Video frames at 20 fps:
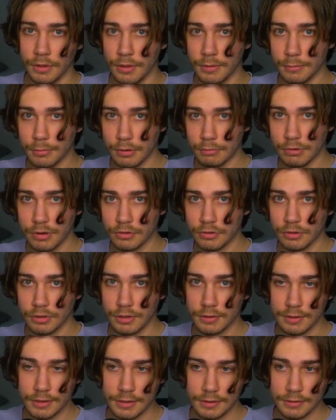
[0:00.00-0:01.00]
put pressure on the
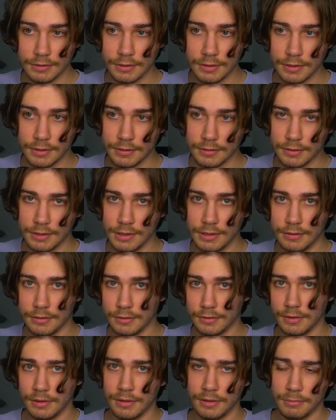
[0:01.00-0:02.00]
teens, hit
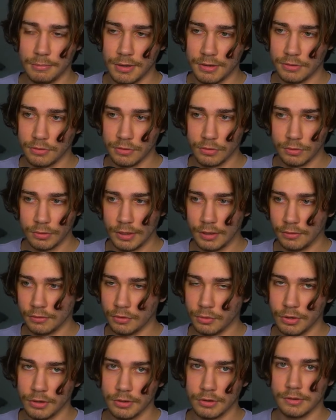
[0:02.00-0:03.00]
teens, make your cooldowns
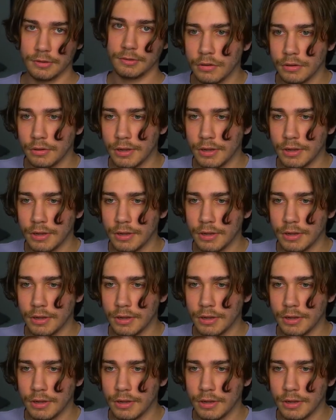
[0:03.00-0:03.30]
quicker.